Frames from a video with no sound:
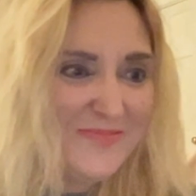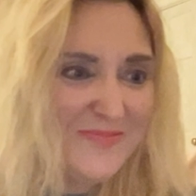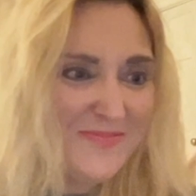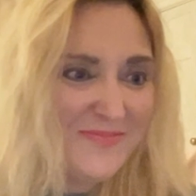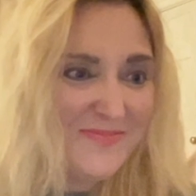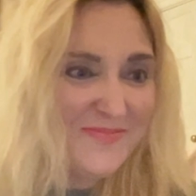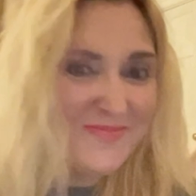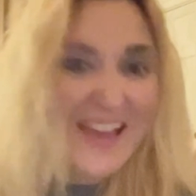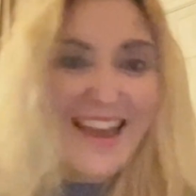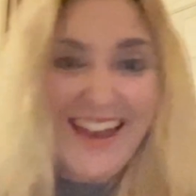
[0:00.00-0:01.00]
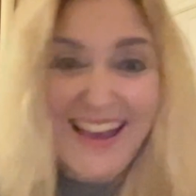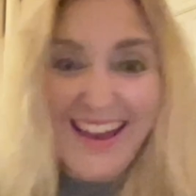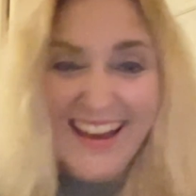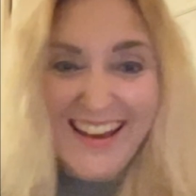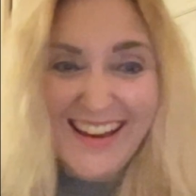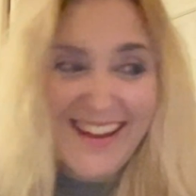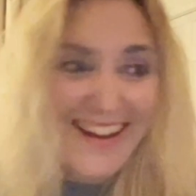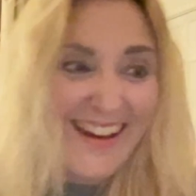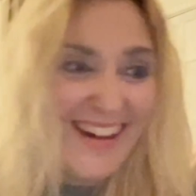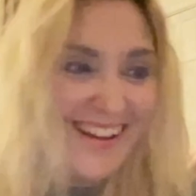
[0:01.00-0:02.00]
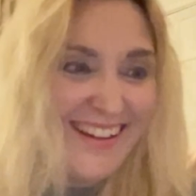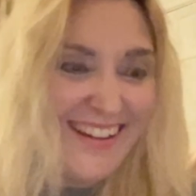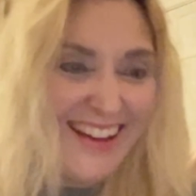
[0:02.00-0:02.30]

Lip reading: The person shown says nothing.